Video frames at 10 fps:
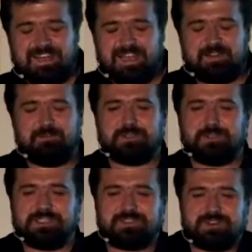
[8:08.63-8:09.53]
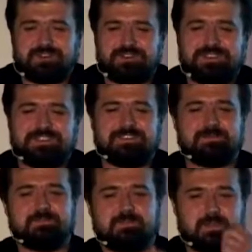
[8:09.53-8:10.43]
Add a virtual destructor
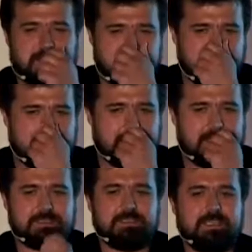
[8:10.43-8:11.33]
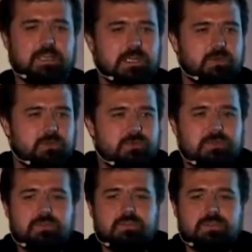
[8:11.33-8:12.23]
and include
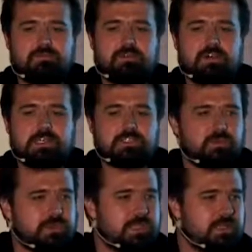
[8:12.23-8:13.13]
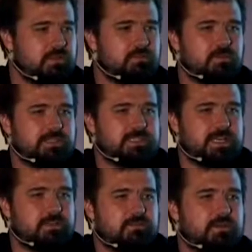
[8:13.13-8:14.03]
the files you need for this
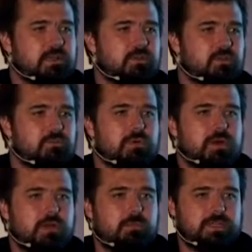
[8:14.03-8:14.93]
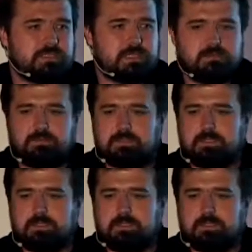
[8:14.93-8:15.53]
header file to compile by itself.